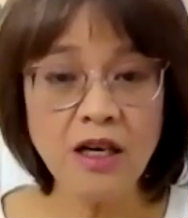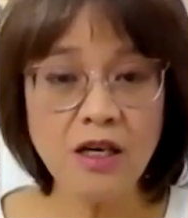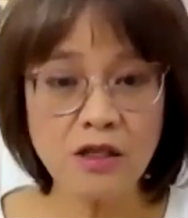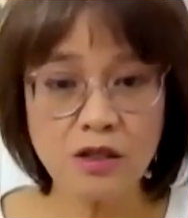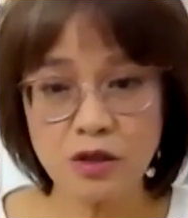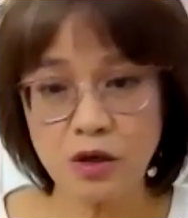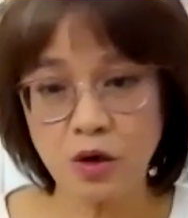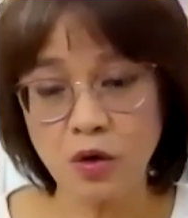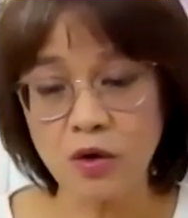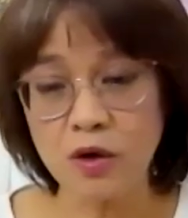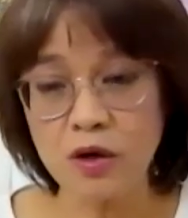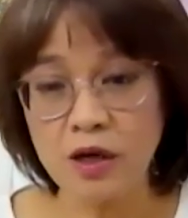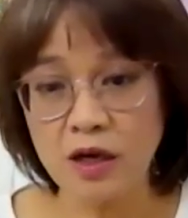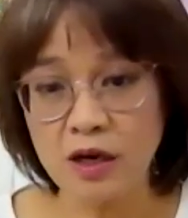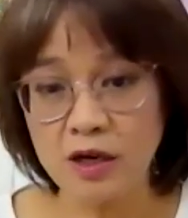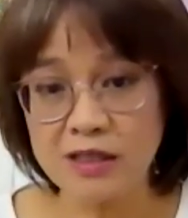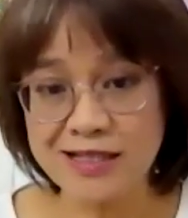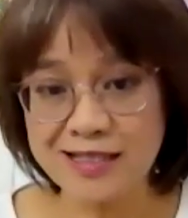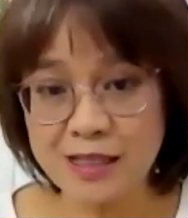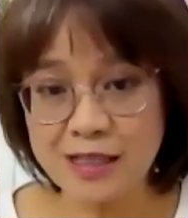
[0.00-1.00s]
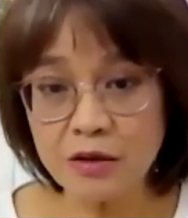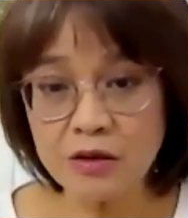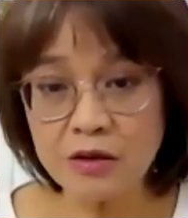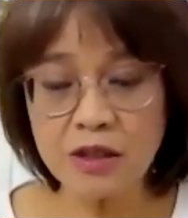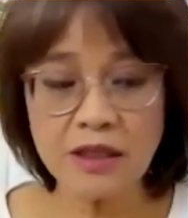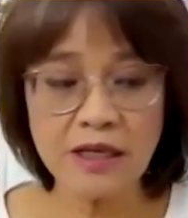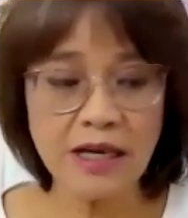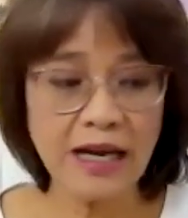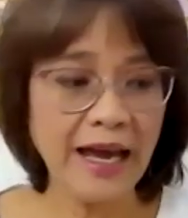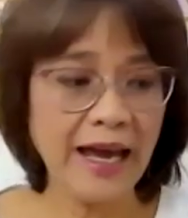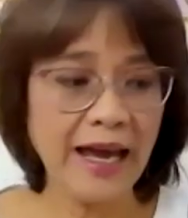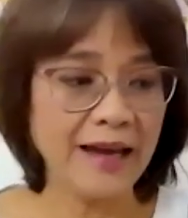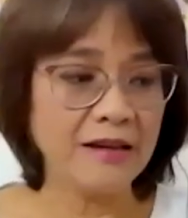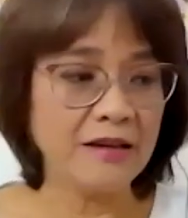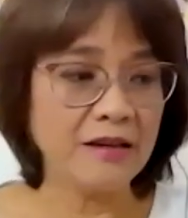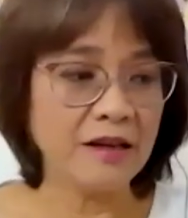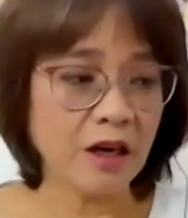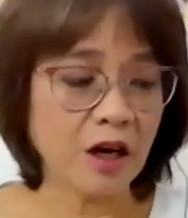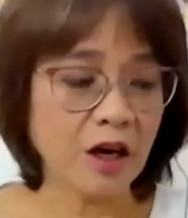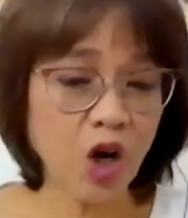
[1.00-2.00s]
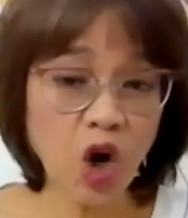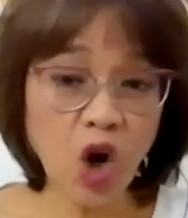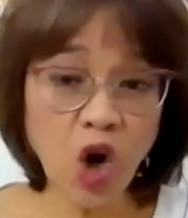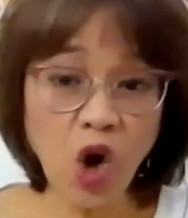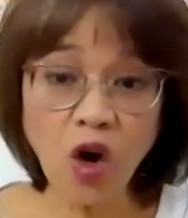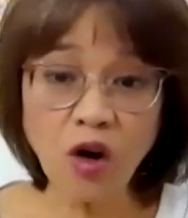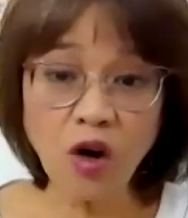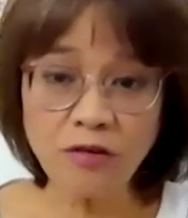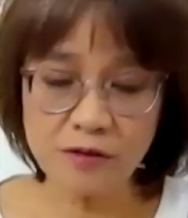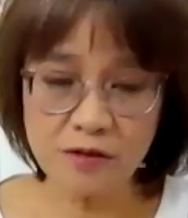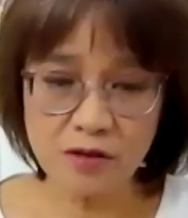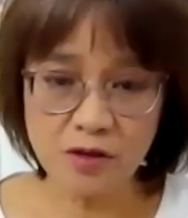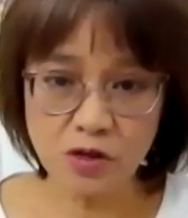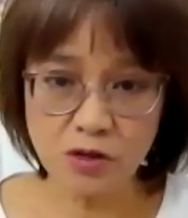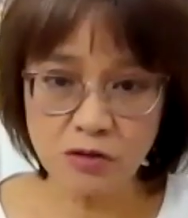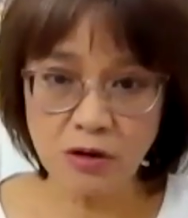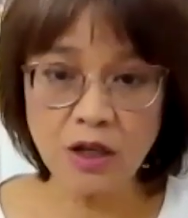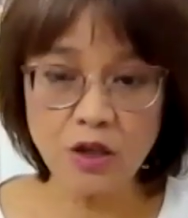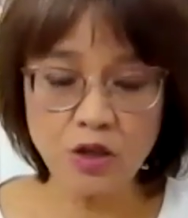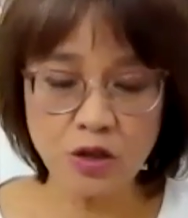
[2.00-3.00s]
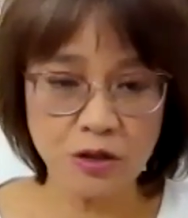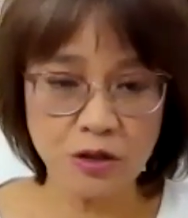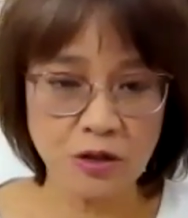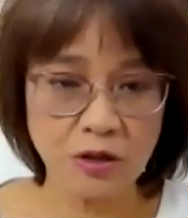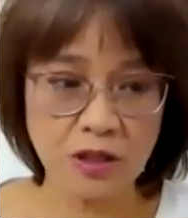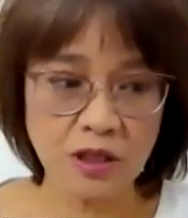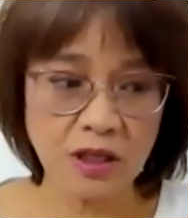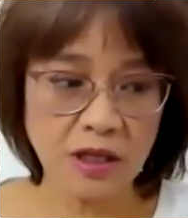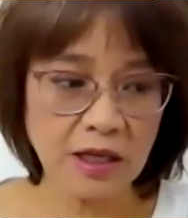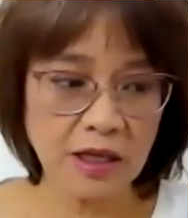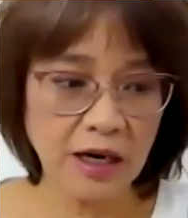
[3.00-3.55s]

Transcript: So silk and cloth structured